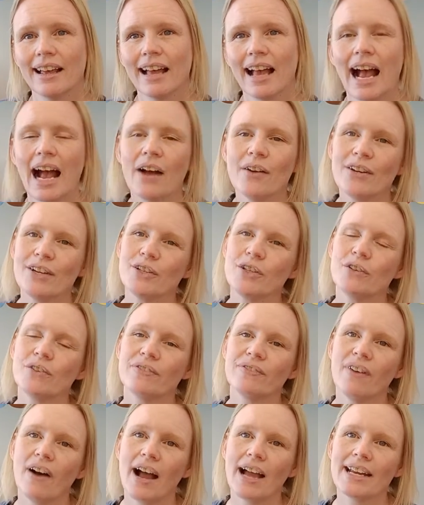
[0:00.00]
How did you
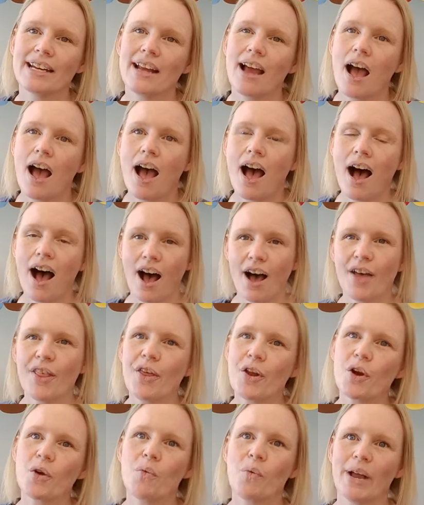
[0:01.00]
find
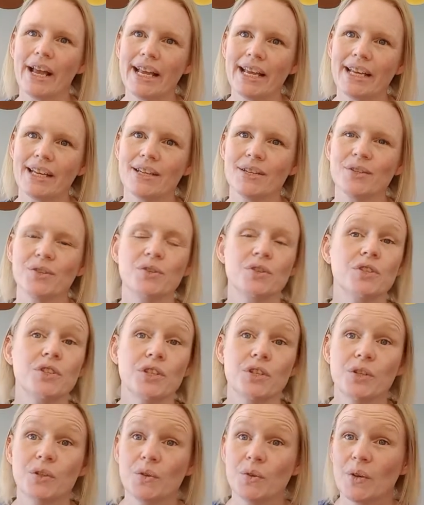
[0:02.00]
other ways
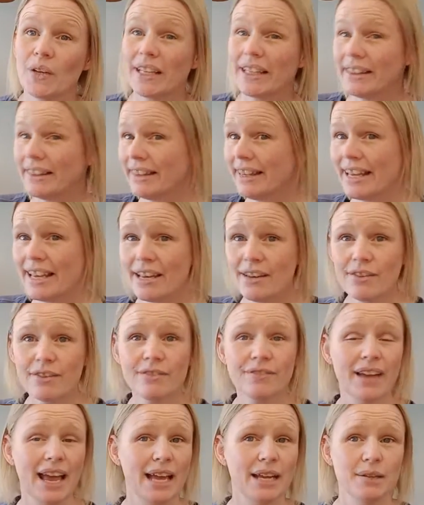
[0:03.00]
to
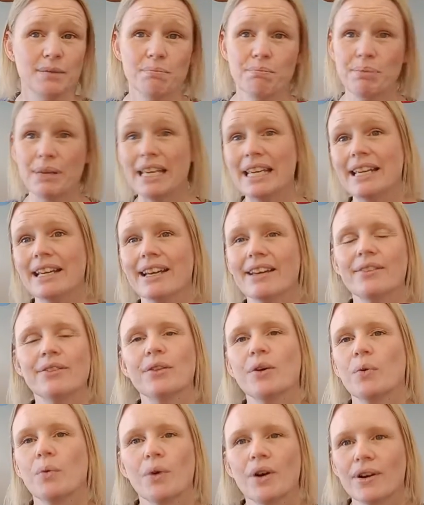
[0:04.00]
live and be in
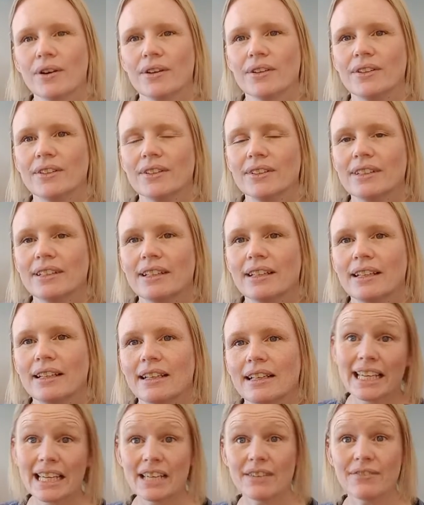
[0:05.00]
the world,
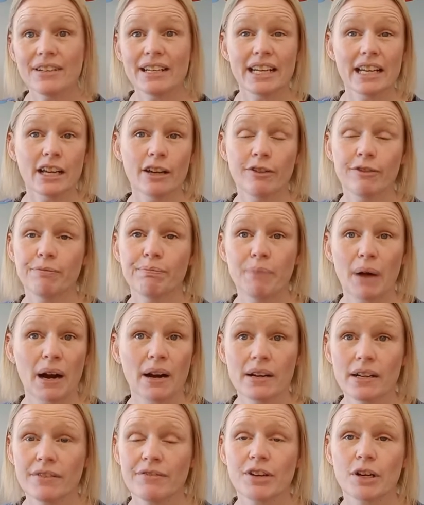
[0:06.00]
even if
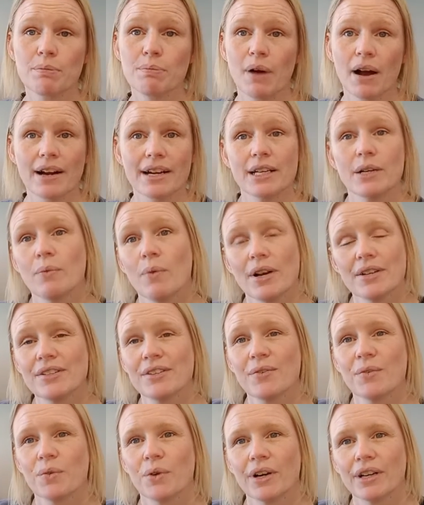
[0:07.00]
part of your body
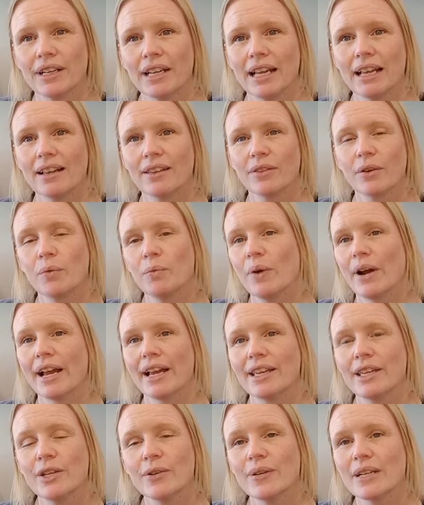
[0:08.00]
wasn't working the way
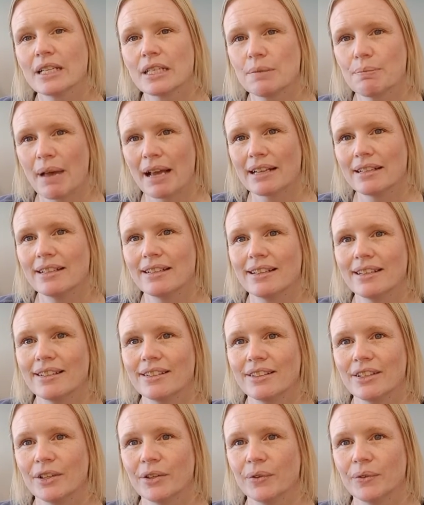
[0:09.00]
you expected it
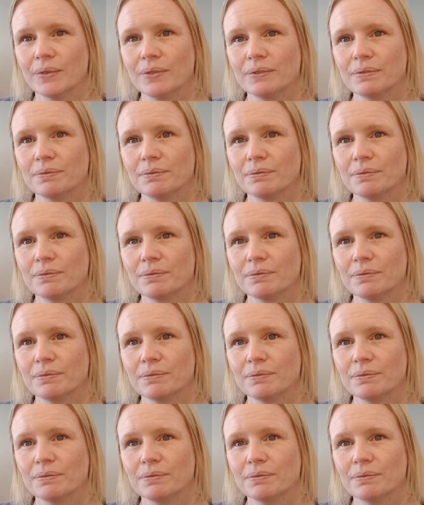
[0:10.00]
to?